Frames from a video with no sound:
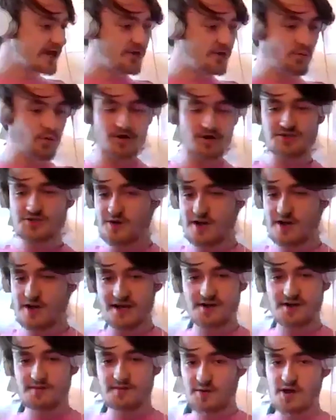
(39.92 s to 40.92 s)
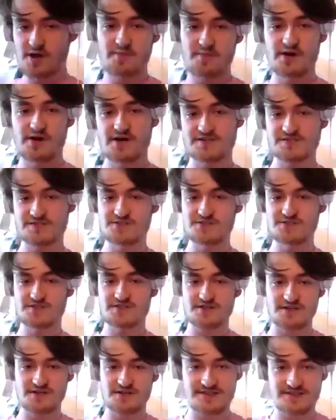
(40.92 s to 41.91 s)
like one trick per person
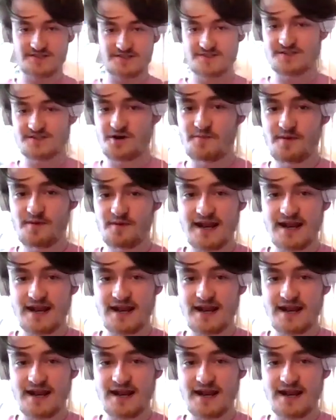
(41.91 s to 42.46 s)
just because there's so